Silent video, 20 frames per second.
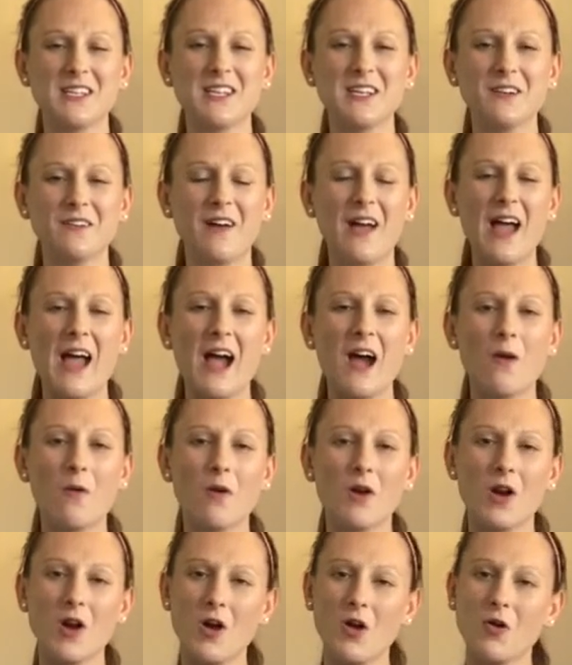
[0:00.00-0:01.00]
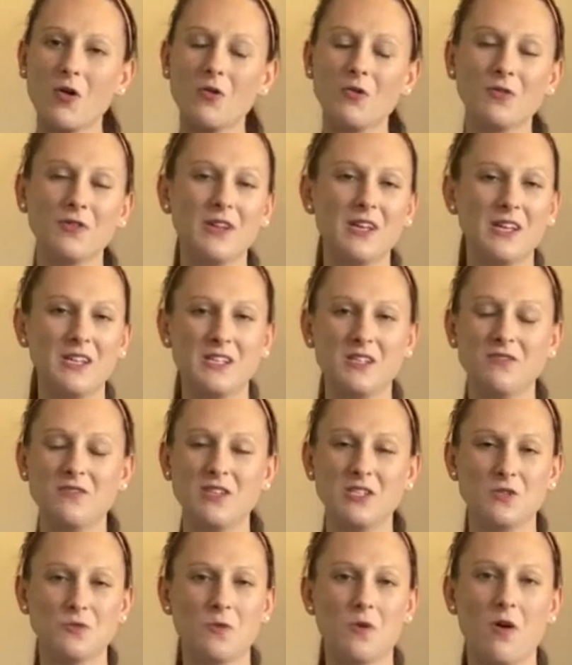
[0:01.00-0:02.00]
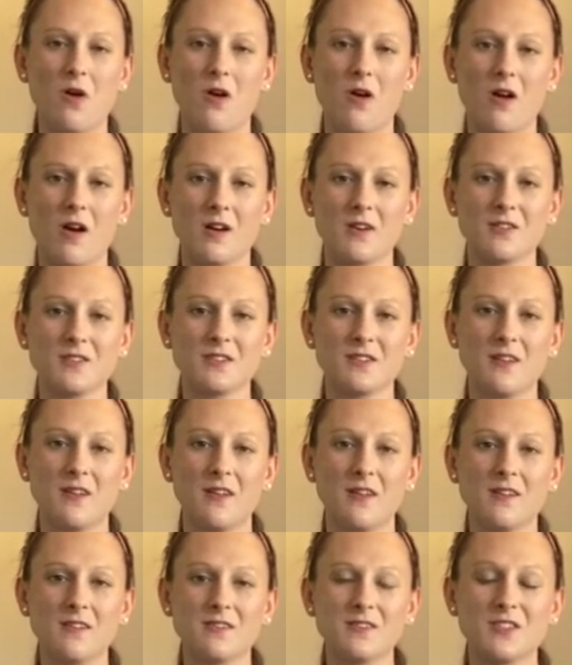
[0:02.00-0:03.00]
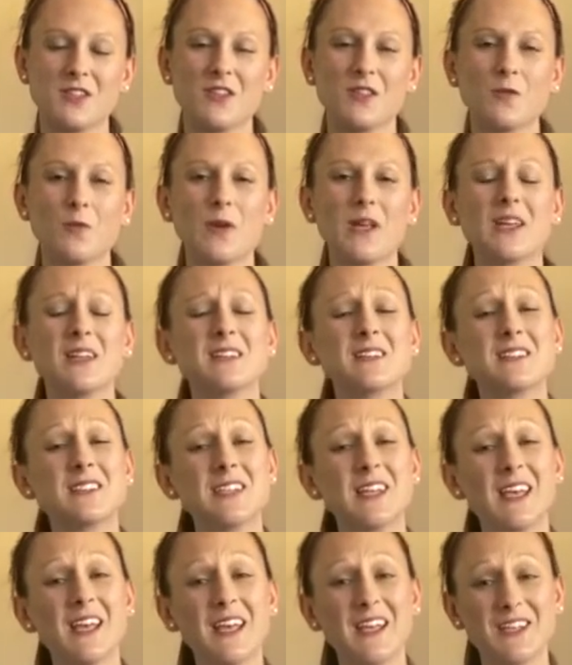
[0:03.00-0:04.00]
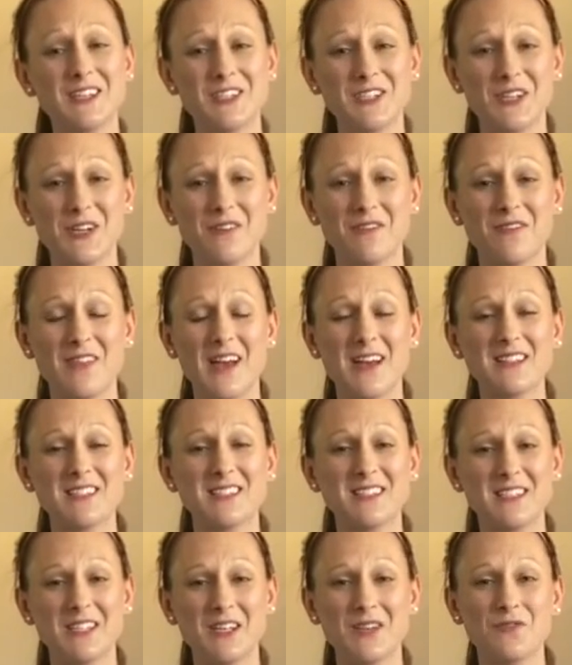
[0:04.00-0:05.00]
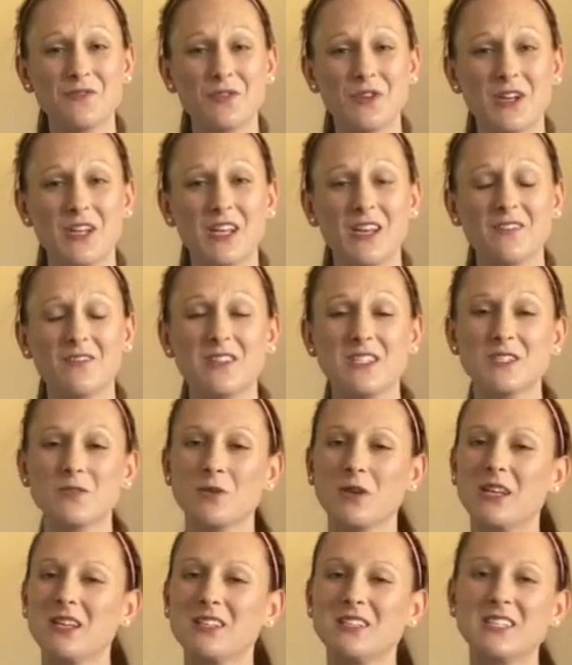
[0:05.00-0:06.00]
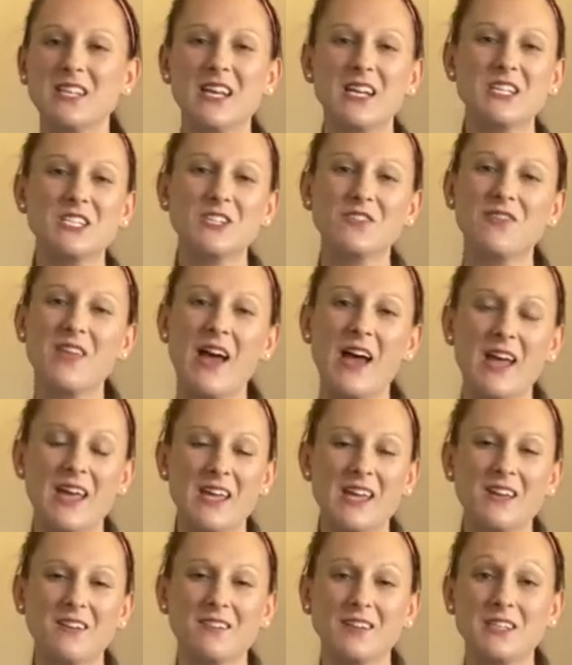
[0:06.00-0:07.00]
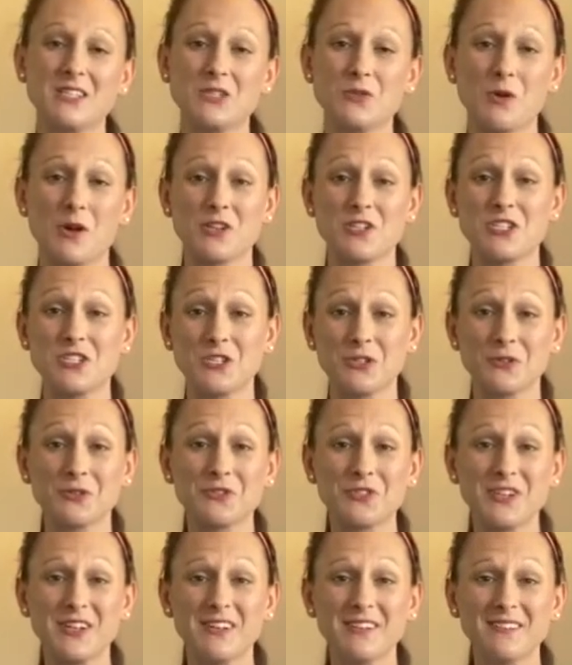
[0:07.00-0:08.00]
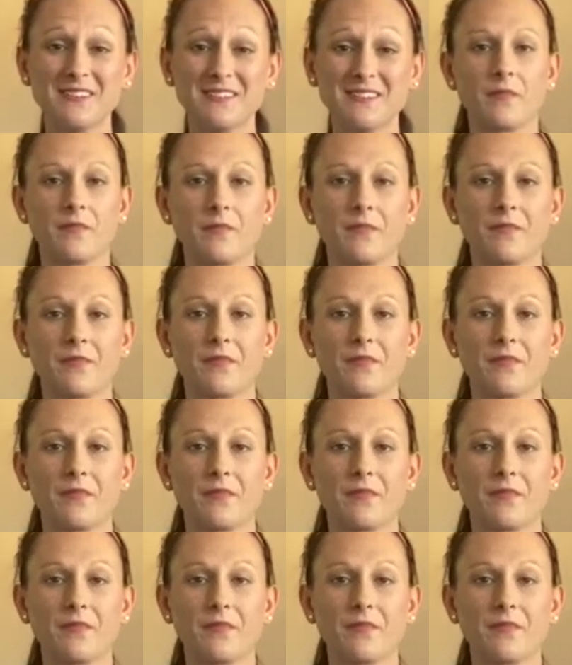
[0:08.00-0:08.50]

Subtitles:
to heal our own individual hearts, so that we can teach of that sin forgiveness, we can teach of that healing to our children?